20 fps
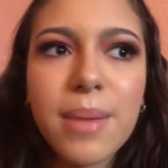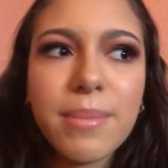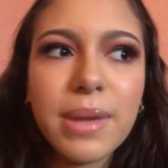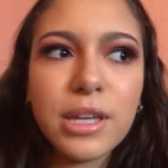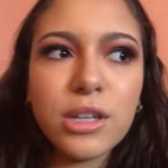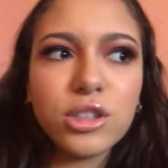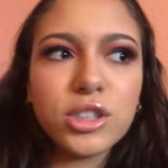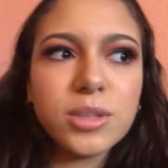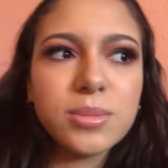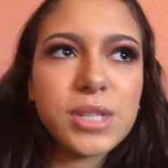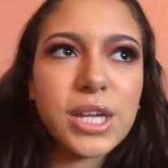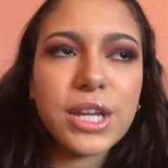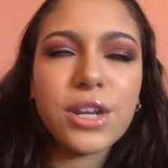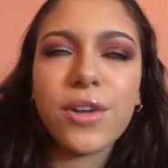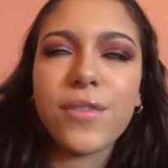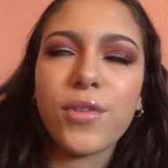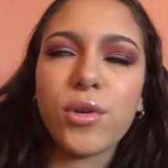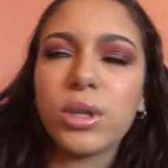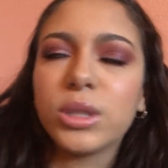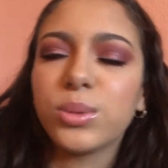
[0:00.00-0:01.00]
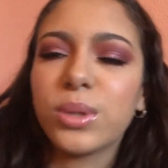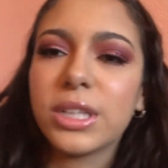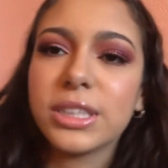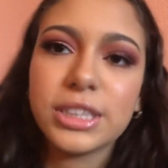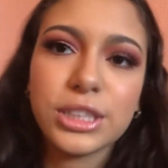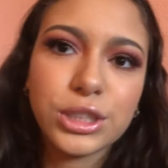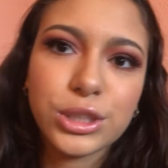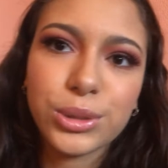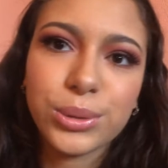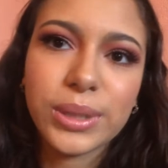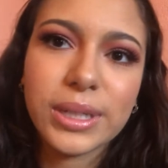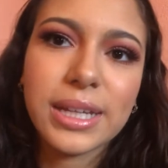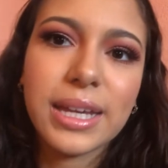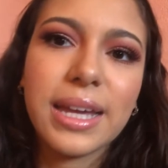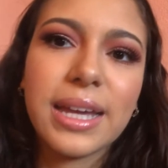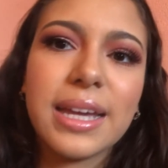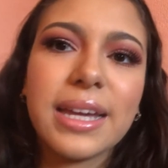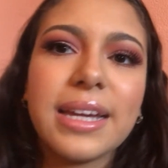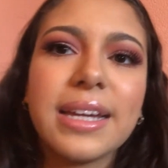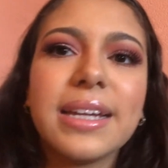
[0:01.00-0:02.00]
YouTube channel. I've always wanted to do it
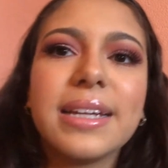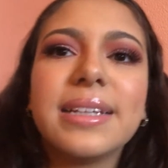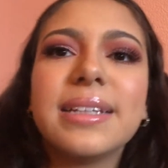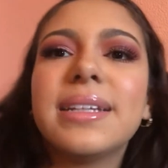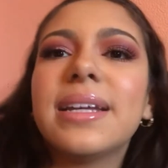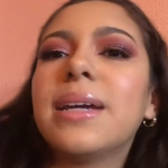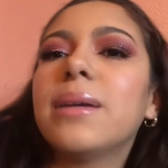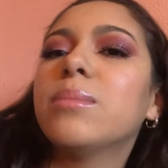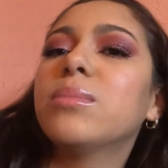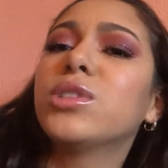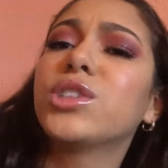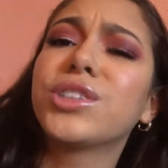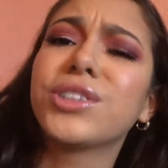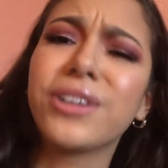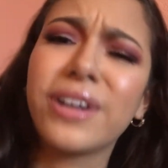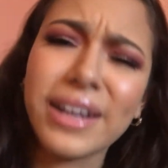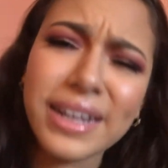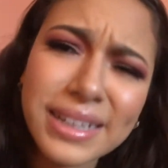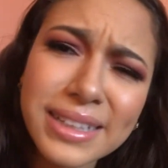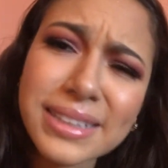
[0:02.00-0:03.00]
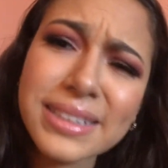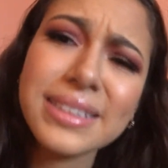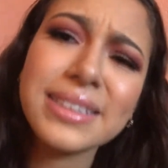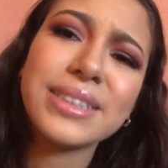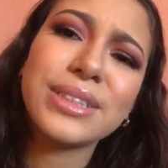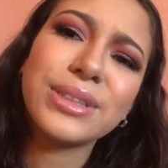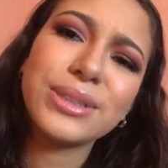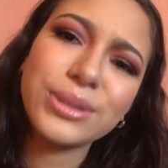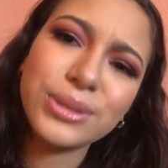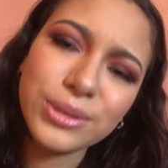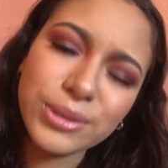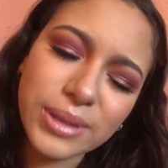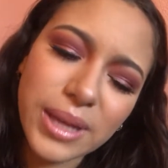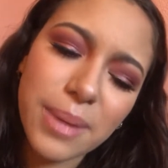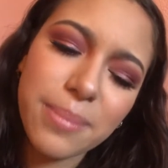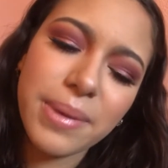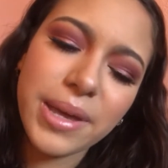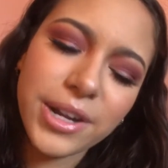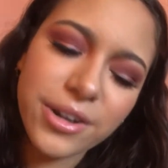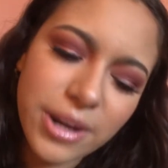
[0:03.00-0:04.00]
and I'm trying to
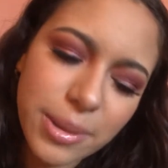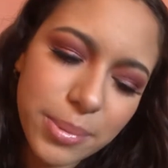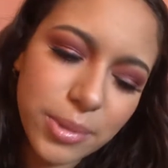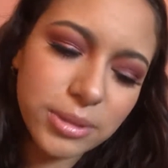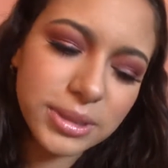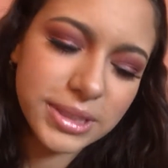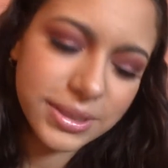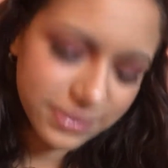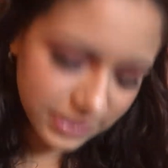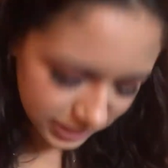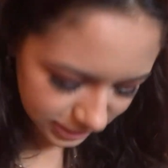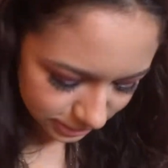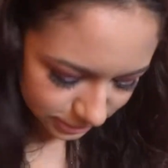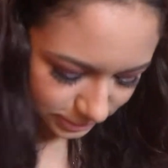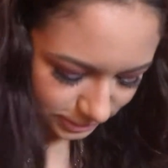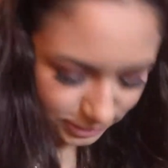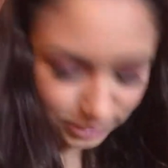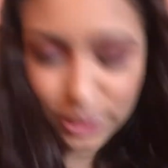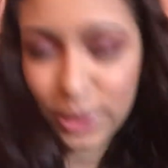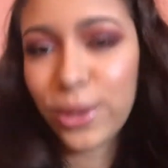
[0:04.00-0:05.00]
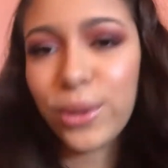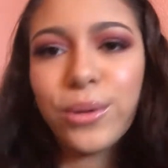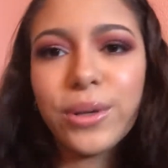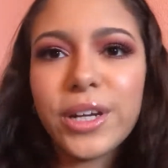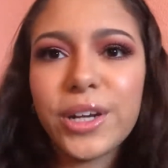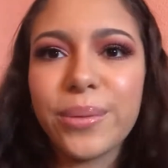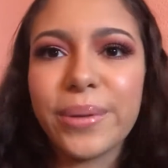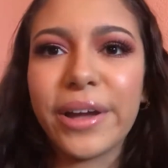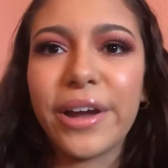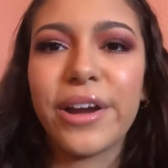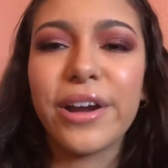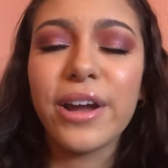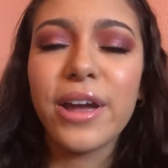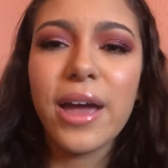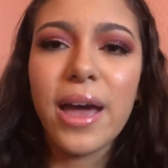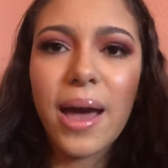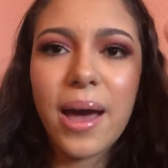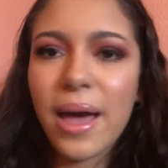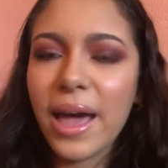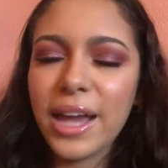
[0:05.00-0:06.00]
get better at posting videos, so here we are.
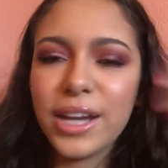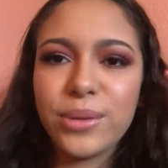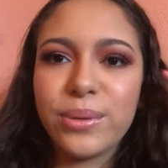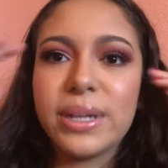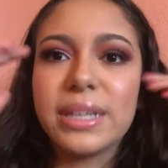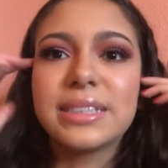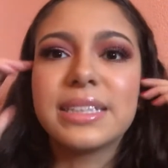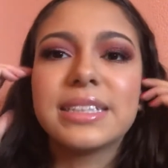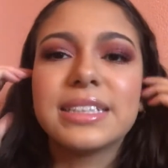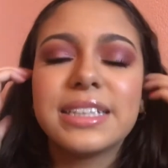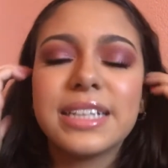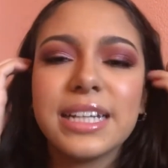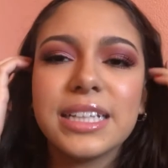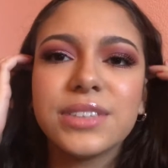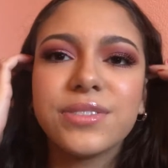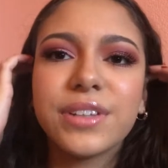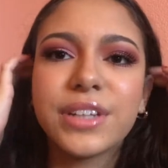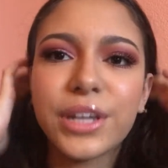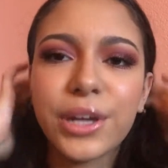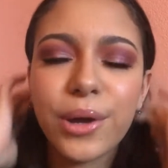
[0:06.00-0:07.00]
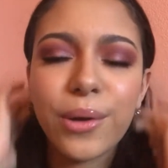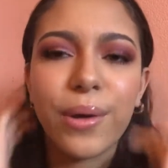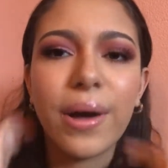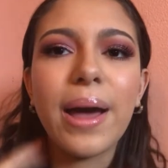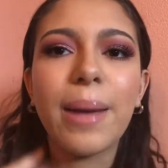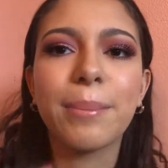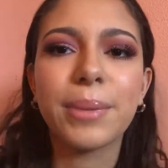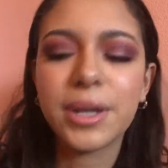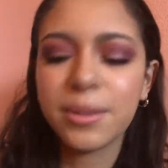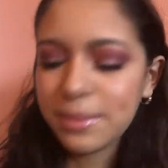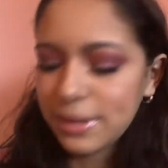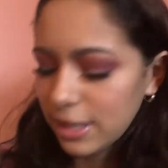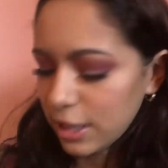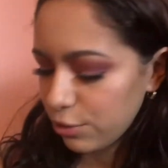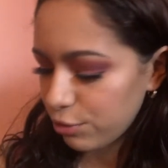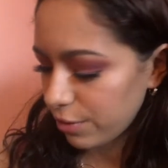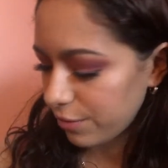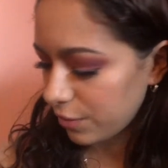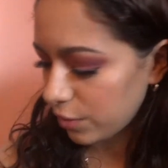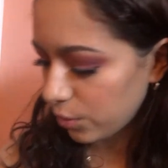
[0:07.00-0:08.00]
Anyways, in today's video I'm going to be
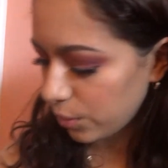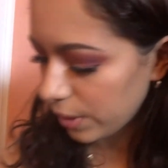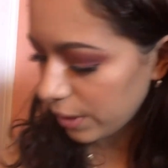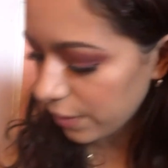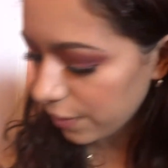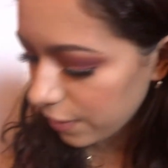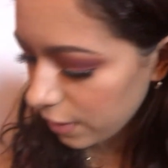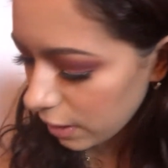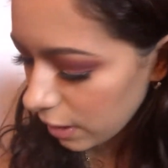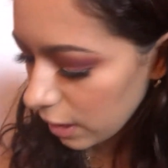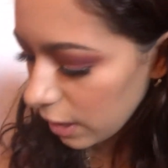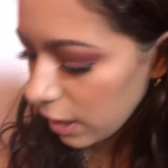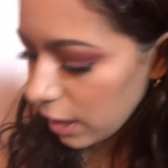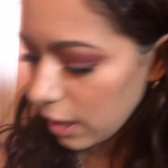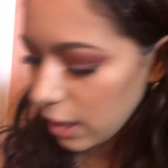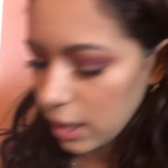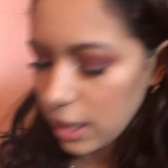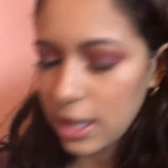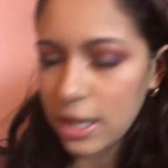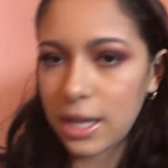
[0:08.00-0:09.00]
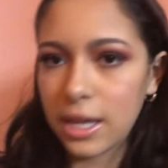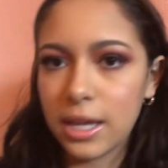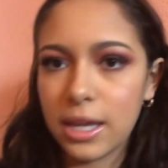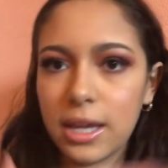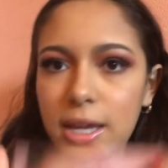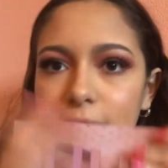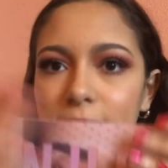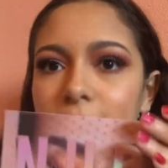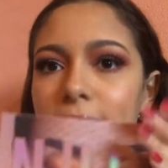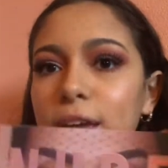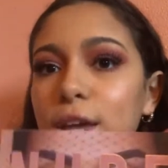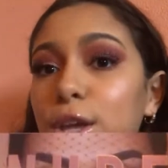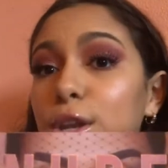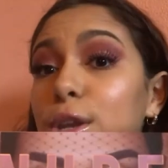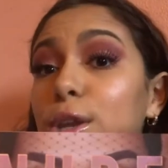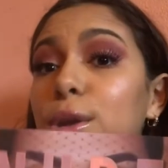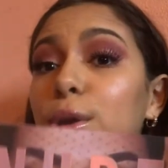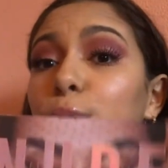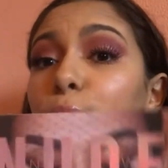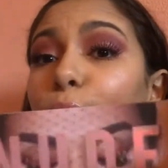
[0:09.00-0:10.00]
reviewing the
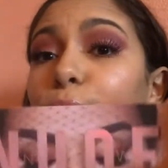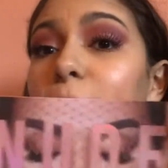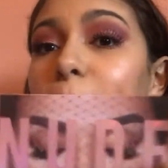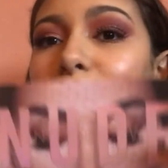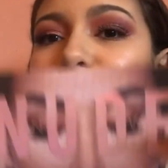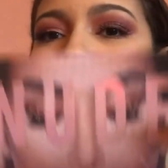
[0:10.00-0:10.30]
Huda